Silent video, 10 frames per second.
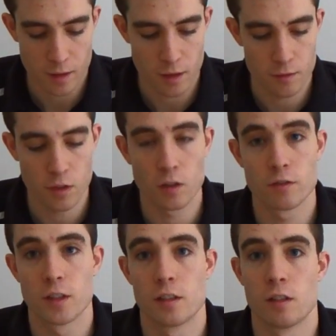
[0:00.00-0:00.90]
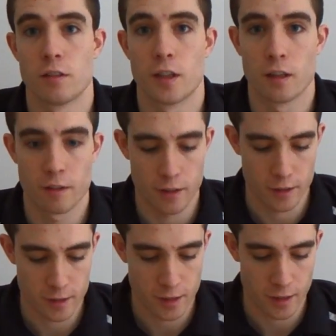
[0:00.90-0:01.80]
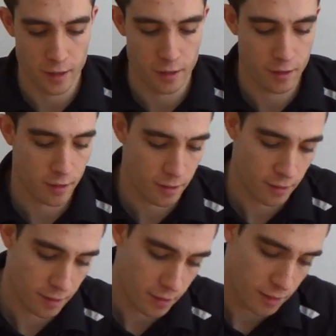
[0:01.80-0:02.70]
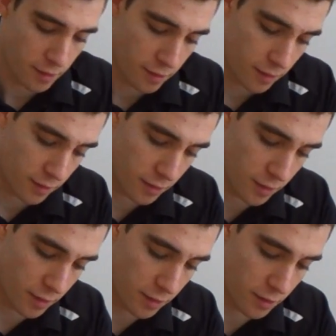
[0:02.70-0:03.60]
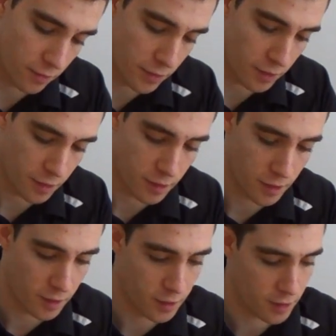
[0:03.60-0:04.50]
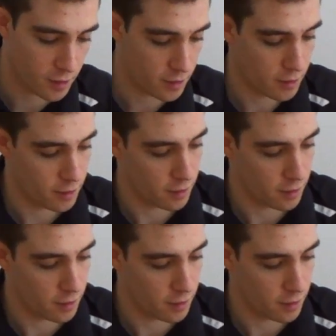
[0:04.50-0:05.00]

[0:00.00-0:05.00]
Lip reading: involves these little yellow things here. So I don't know if you can see this.